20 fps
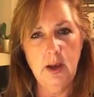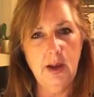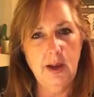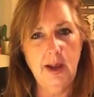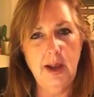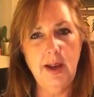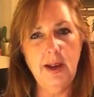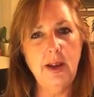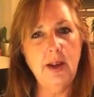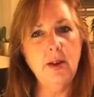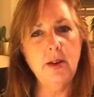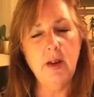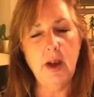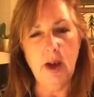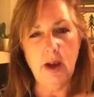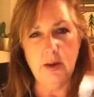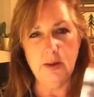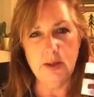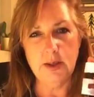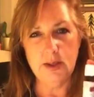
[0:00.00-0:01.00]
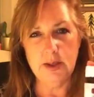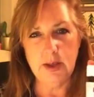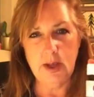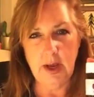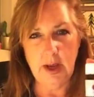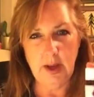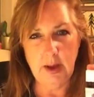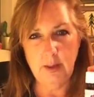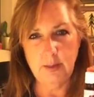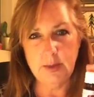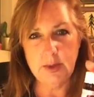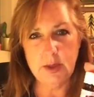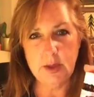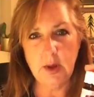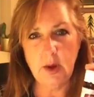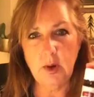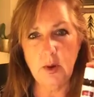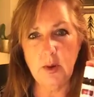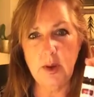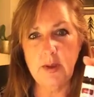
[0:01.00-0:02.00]
in your house.
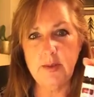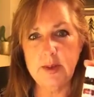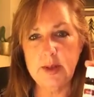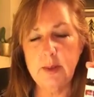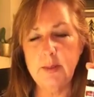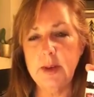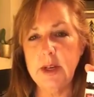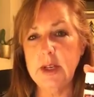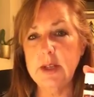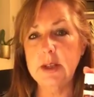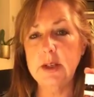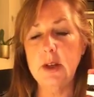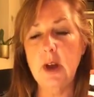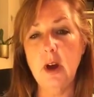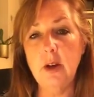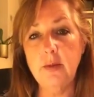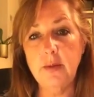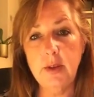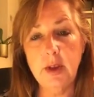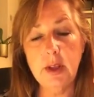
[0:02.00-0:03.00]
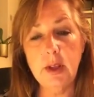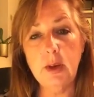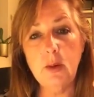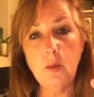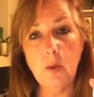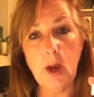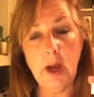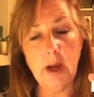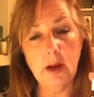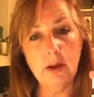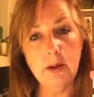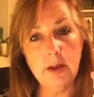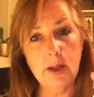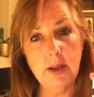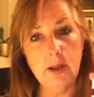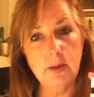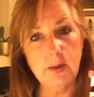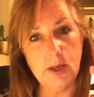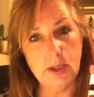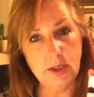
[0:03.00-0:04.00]
So if somebody is not feeling well and
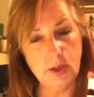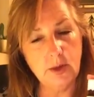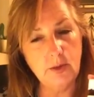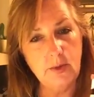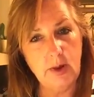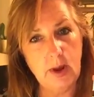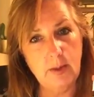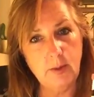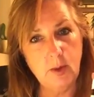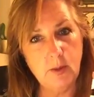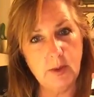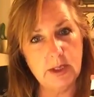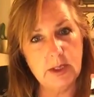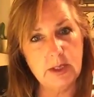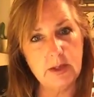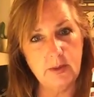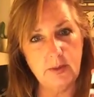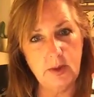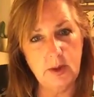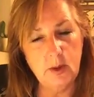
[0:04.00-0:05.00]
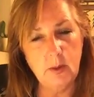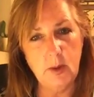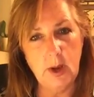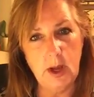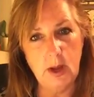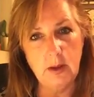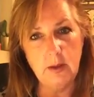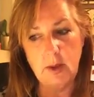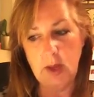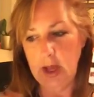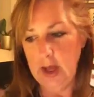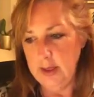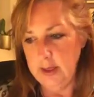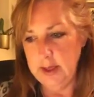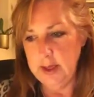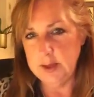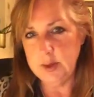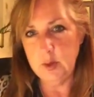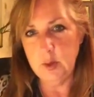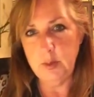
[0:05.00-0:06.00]
the rest of your family wants to feel well,
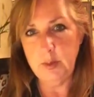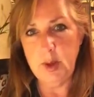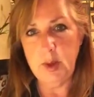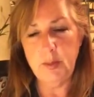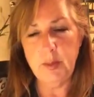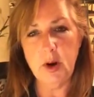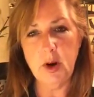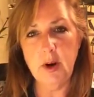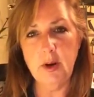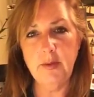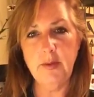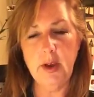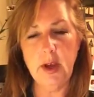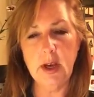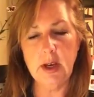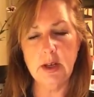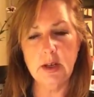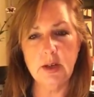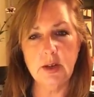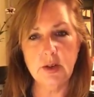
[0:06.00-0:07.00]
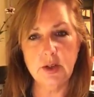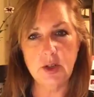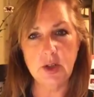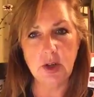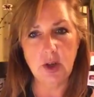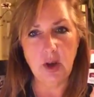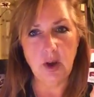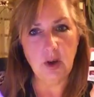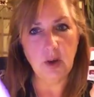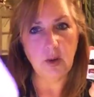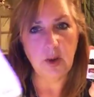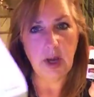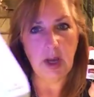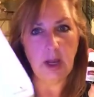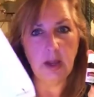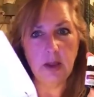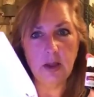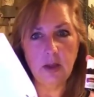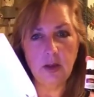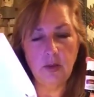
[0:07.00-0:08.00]
this would be perfect to go
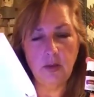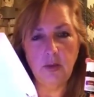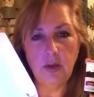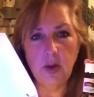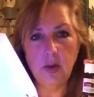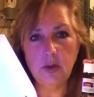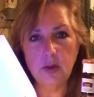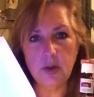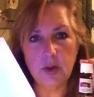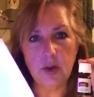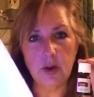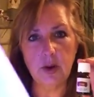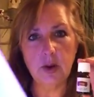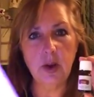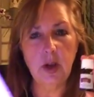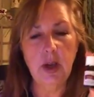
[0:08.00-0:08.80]
in the diffuser.